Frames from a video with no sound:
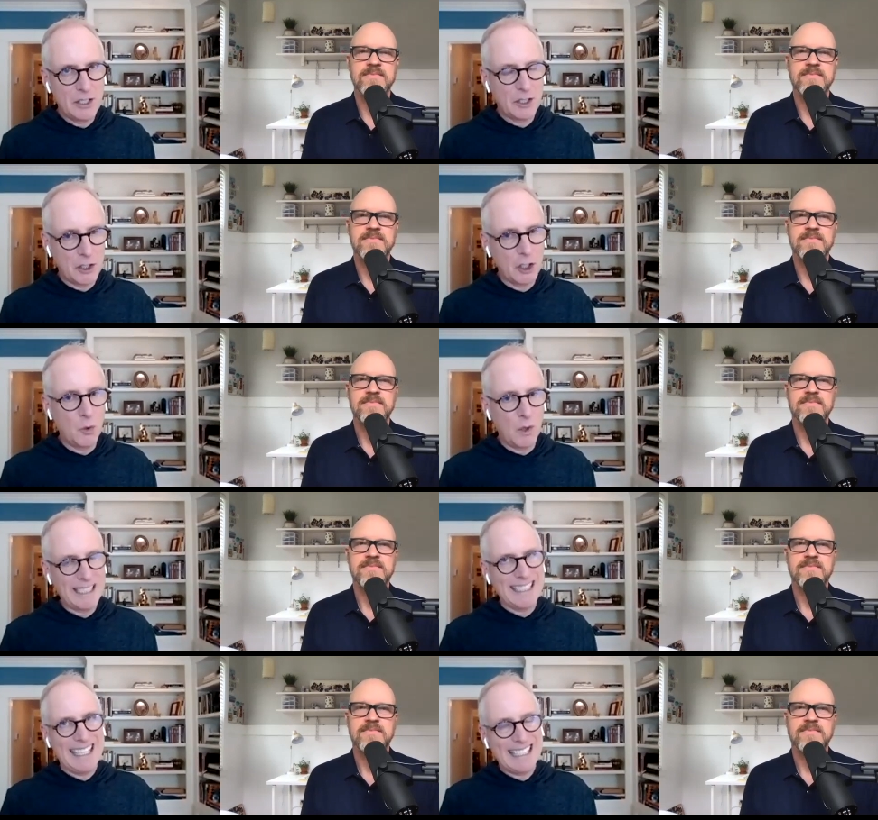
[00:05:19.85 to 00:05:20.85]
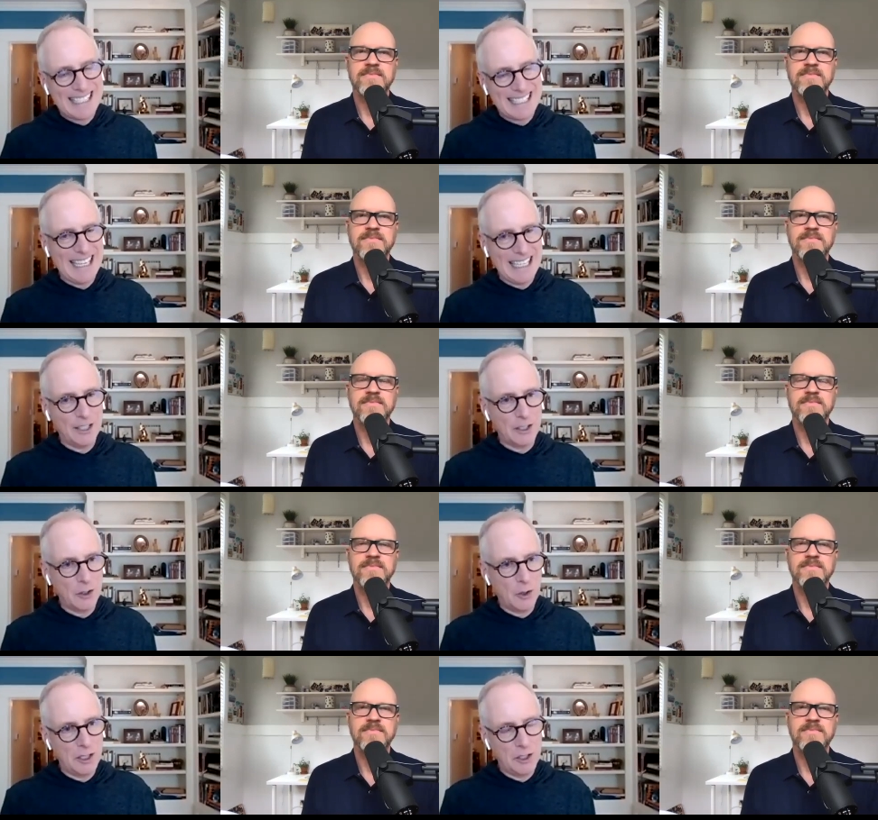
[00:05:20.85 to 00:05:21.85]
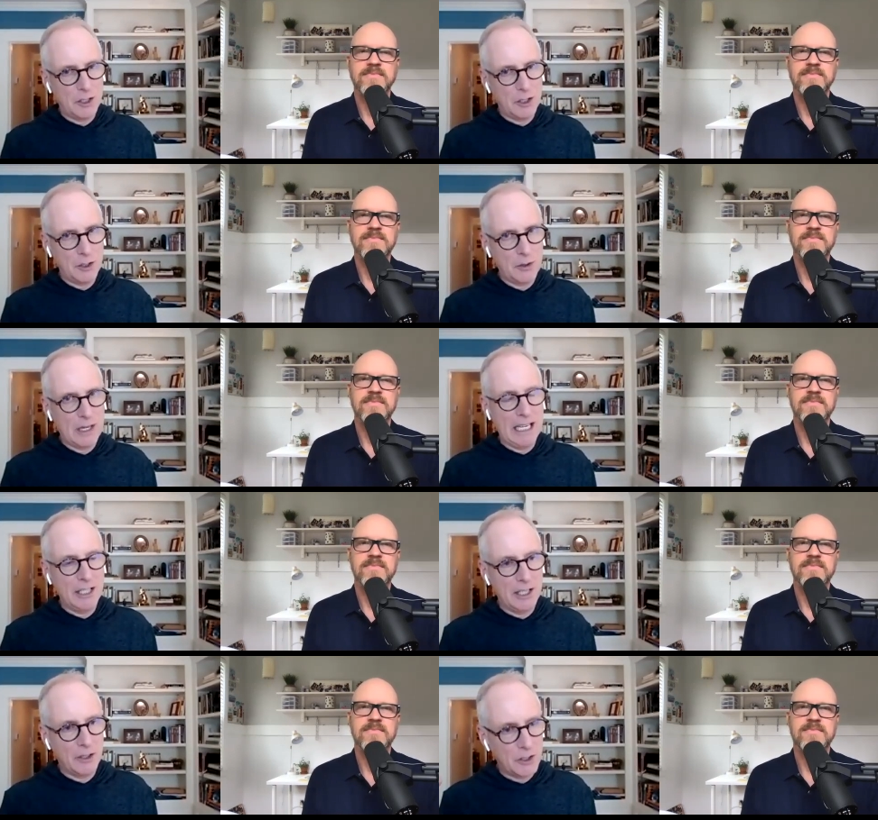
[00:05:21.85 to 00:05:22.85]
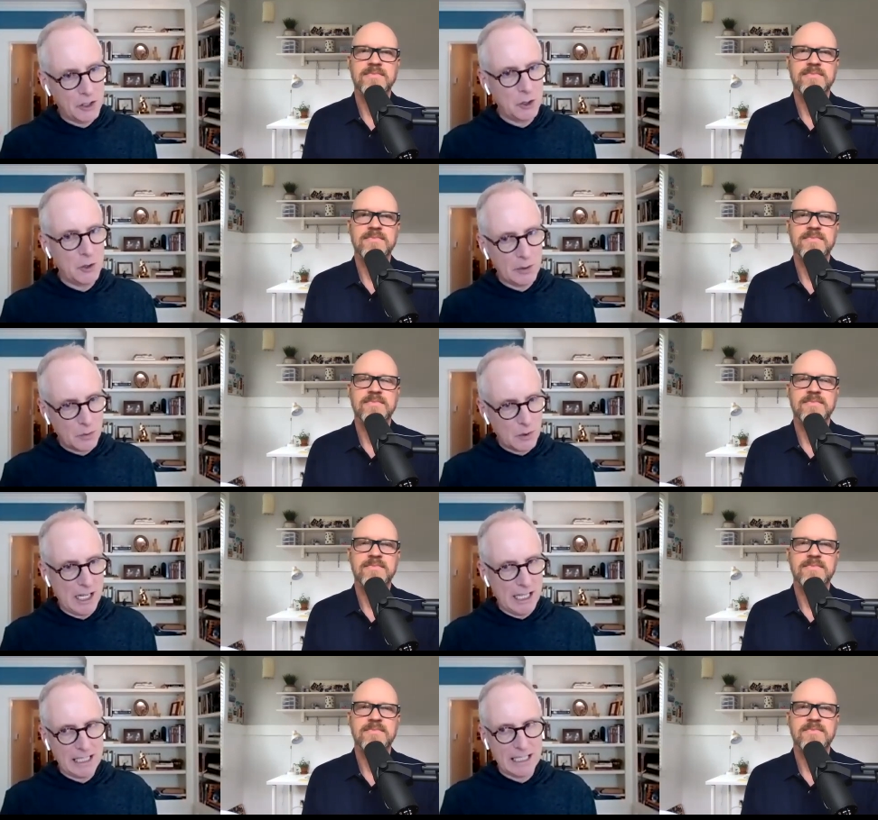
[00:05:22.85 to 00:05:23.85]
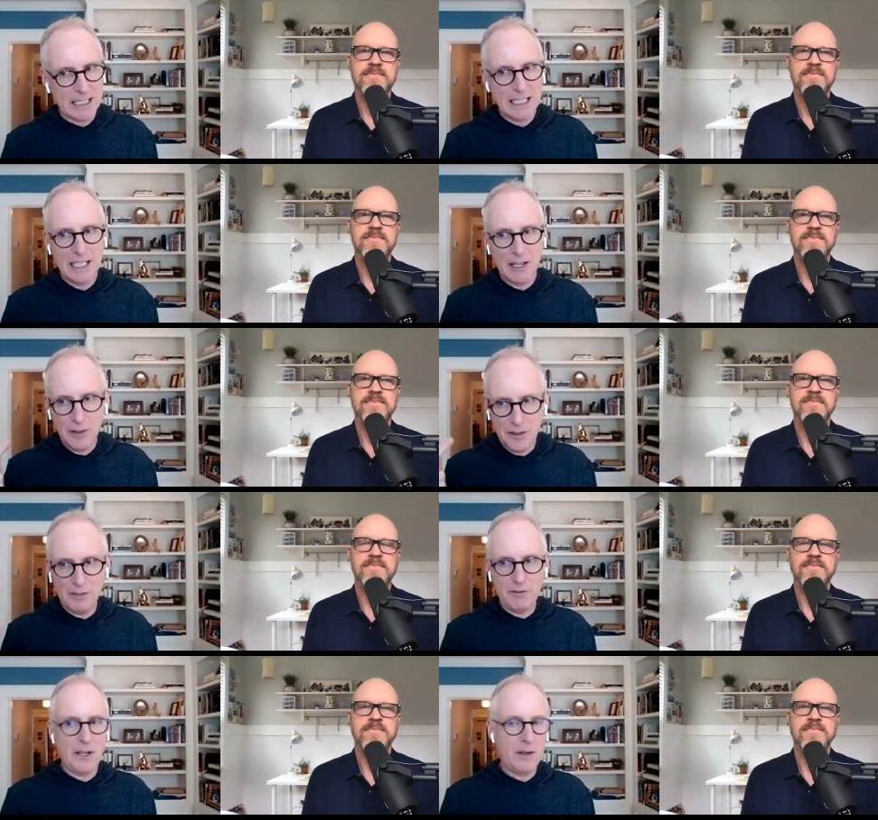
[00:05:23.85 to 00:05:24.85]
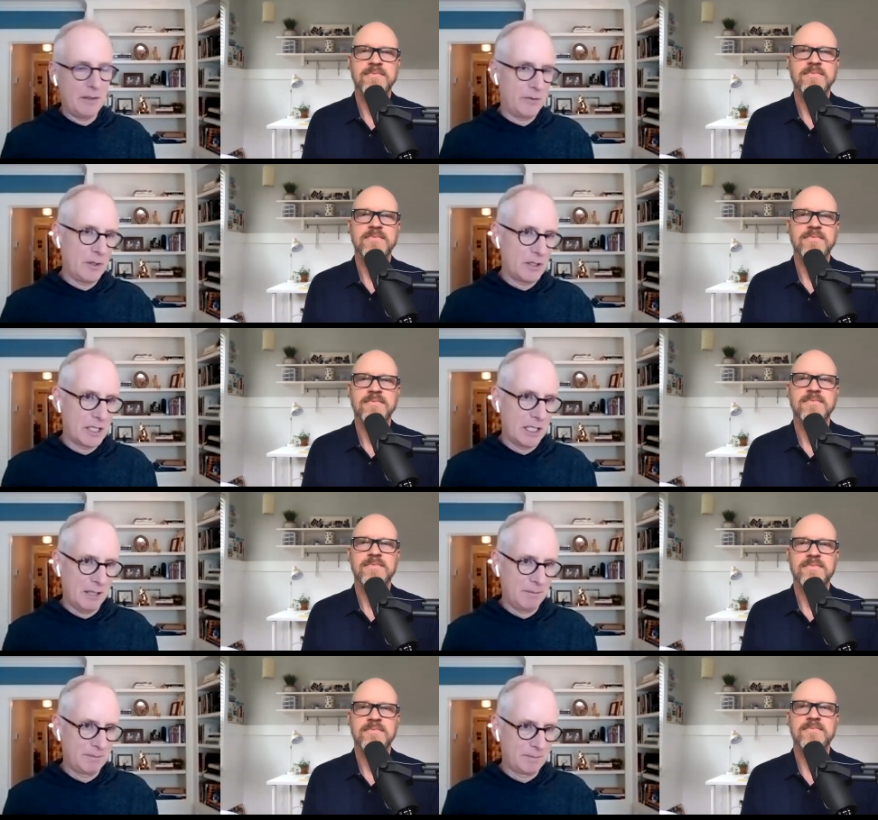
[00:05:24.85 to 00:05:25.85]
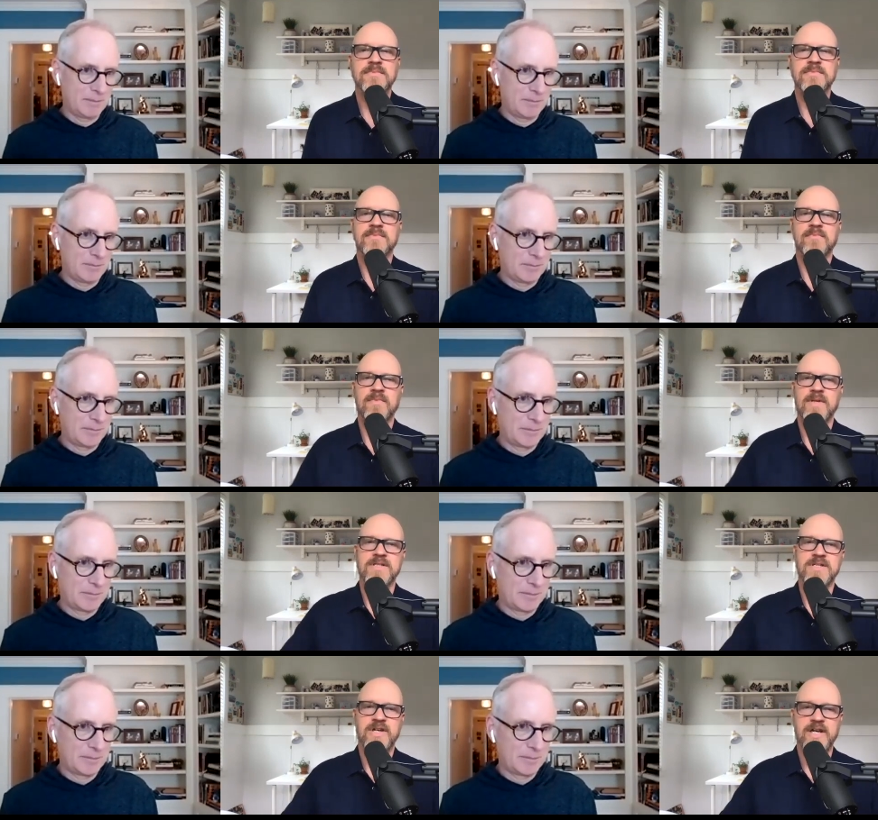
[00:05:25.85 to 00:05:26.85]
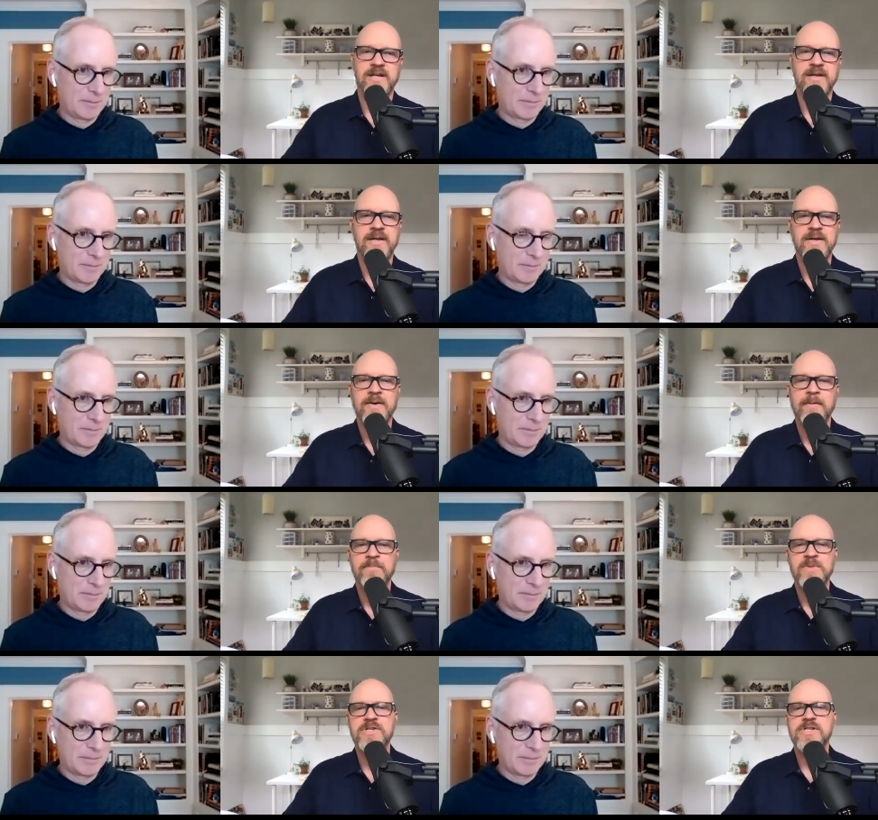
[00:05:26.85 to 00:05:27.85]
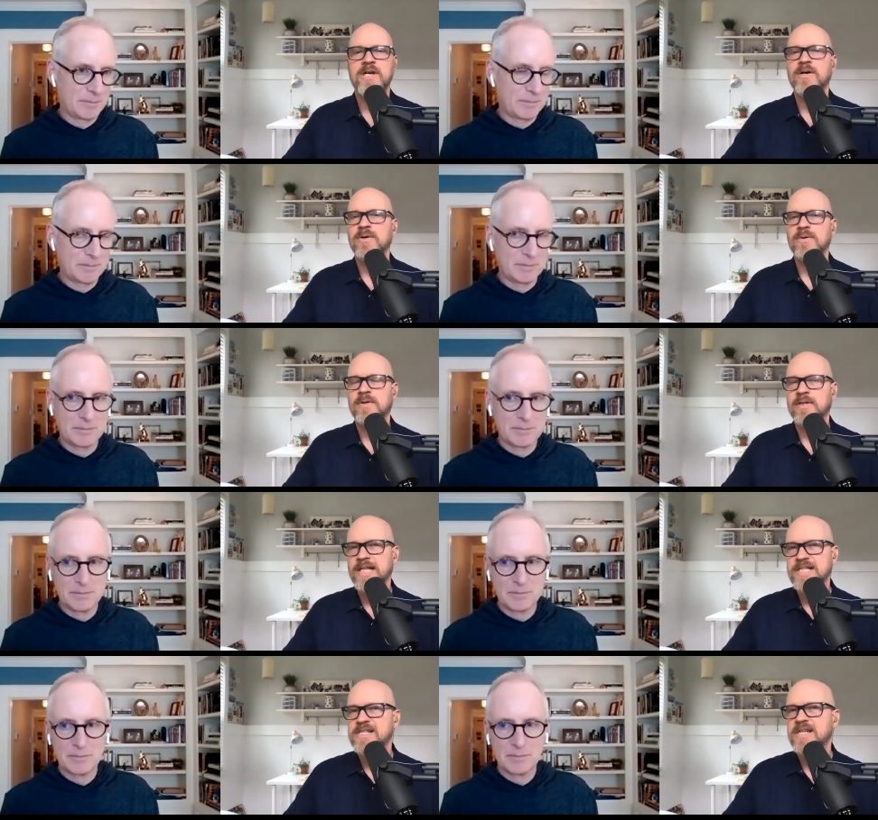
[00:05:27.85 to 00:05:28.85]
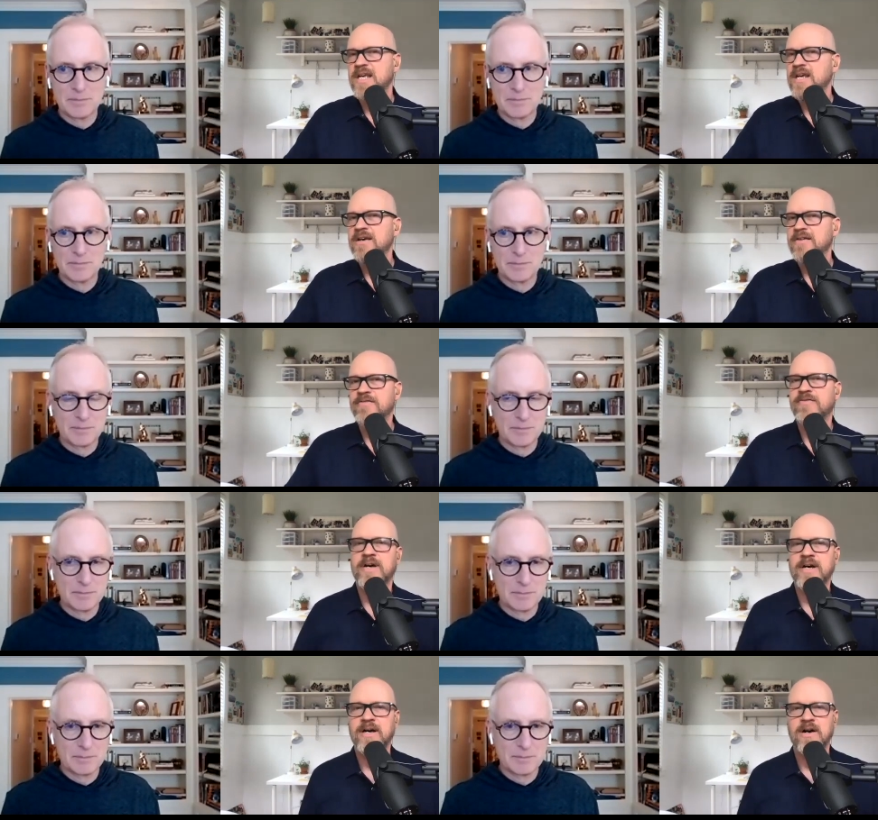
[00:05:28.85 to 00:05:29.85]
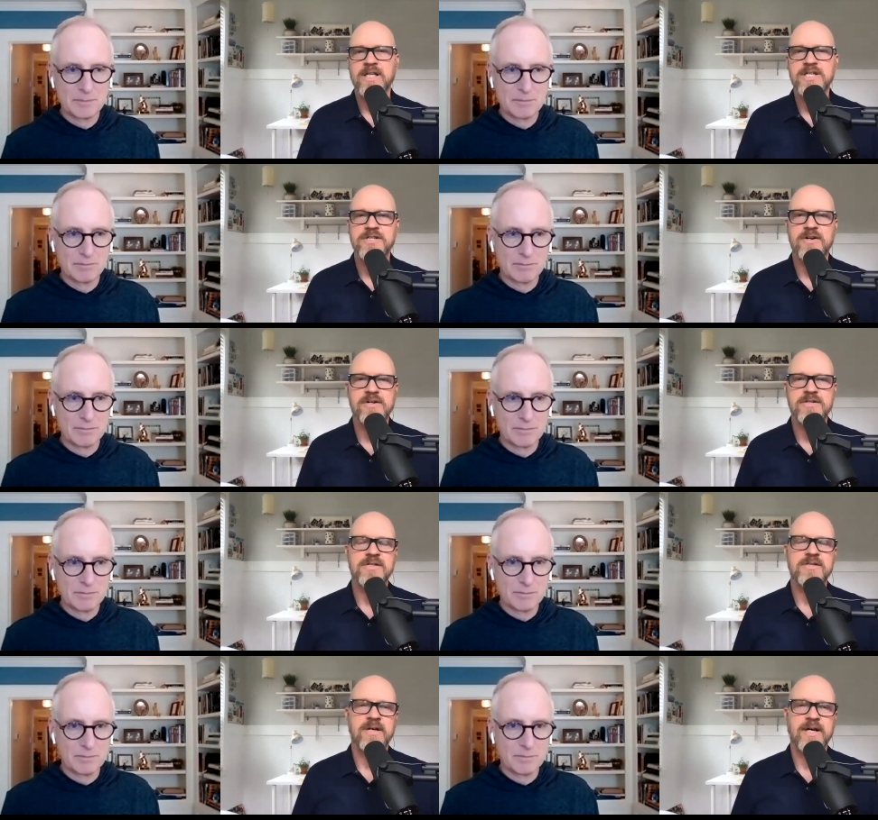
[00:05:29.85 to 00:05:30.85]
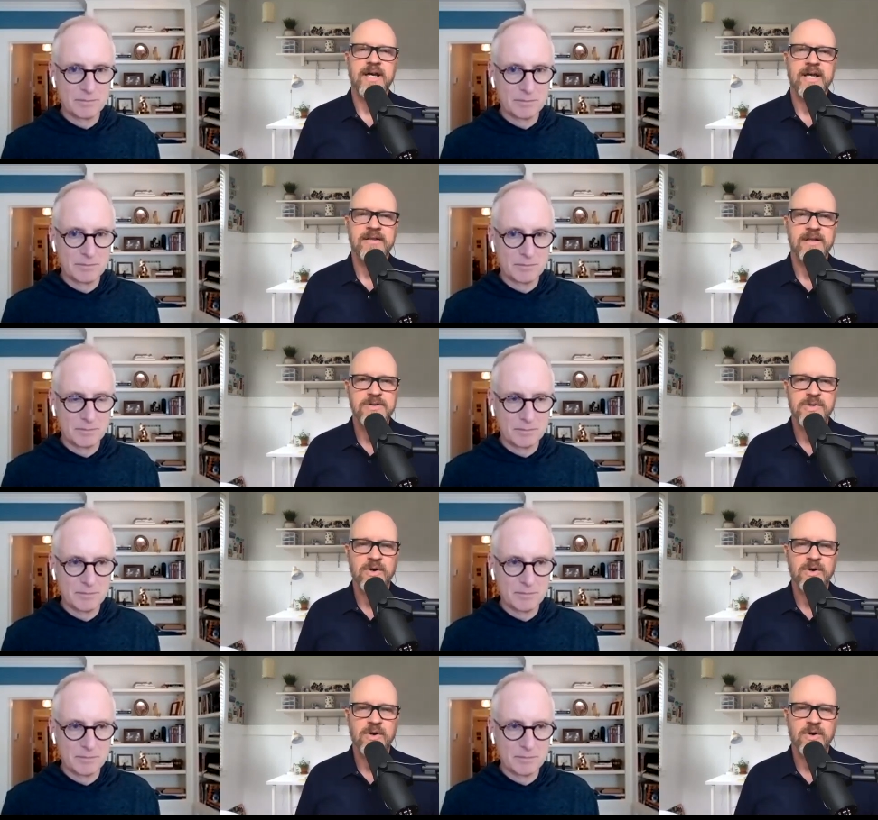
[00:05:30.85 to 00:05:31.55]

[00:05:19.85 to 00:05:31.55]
Speaker 1: do what they say they're going to do, and they'll do it right the very first time.
Speaker 2: Mm, that's good. So let's give our listeners and those who are